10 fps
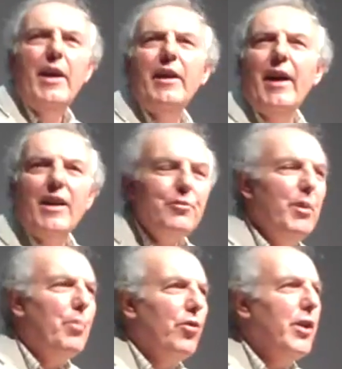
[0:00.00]
And as
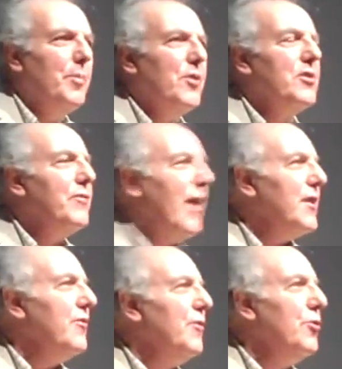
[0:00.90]
we burn up those
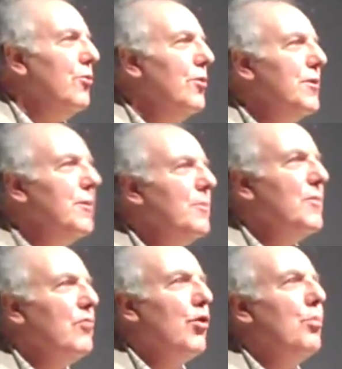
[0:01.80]
fossil fuels,
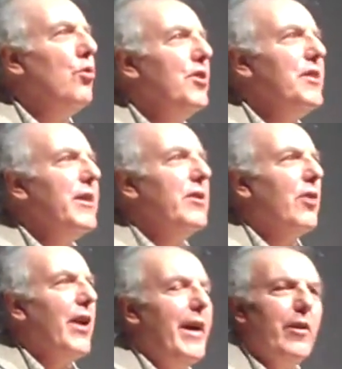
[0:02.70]
we're poisoning
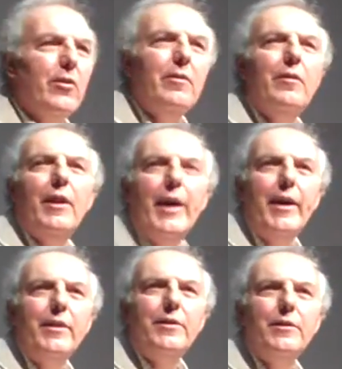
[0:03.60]
our air,
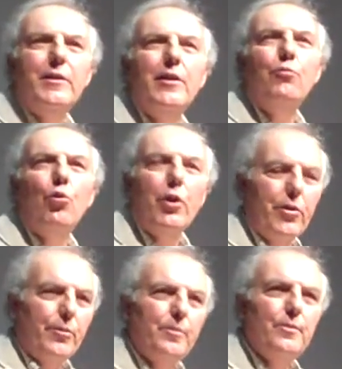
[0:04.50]
land, and
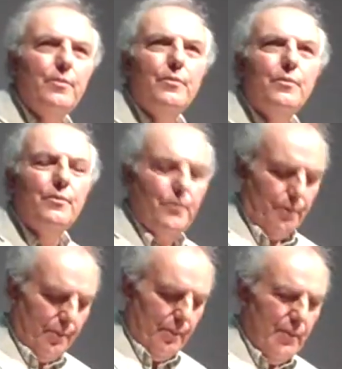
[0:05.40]
water.
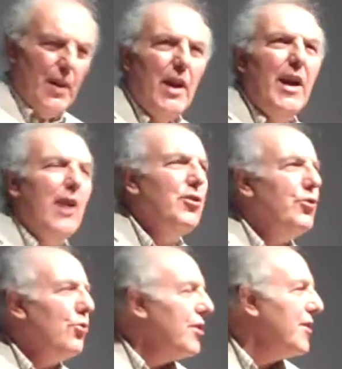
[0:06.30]
How
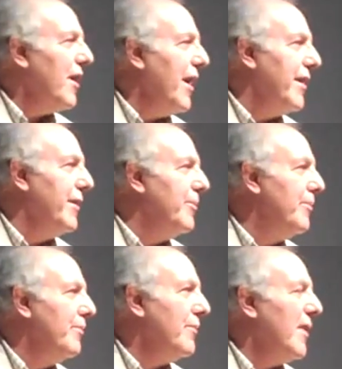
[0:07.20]
short-sighted
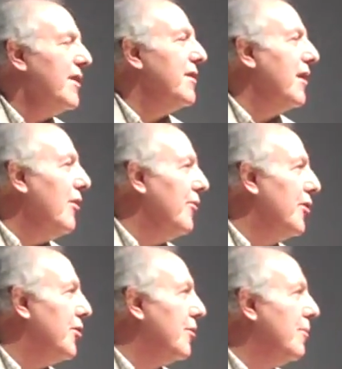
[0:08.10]
and
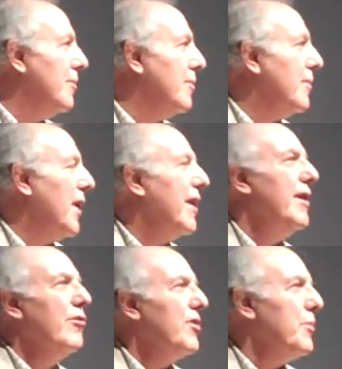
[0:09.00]
selfish and
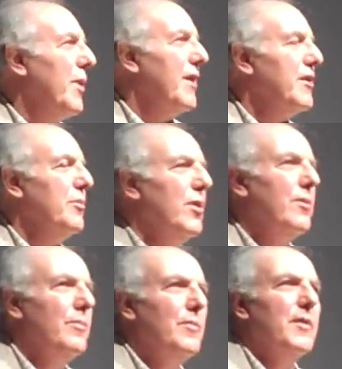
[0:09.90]

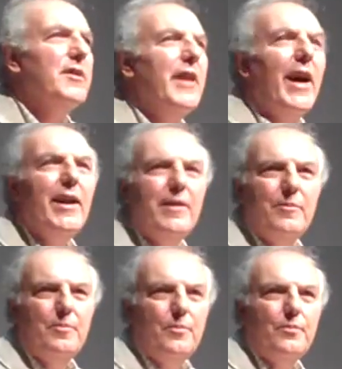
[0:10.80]
irresponsible is that?
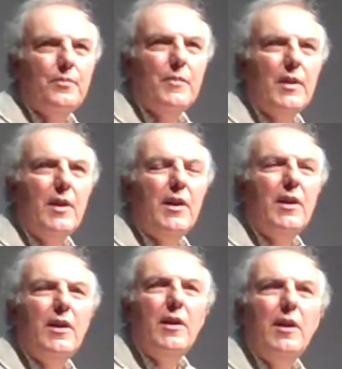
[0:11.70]

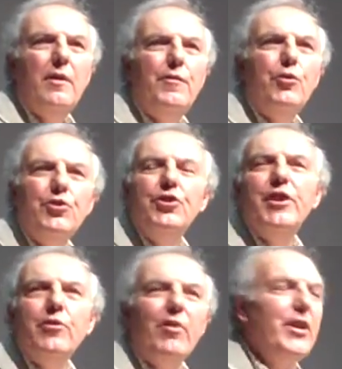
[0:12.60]
Future
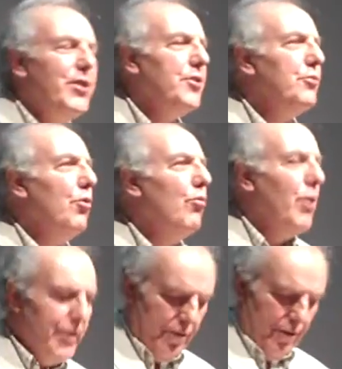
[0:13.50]
generations will
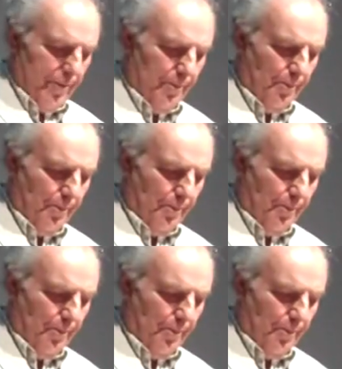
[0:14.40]
wonder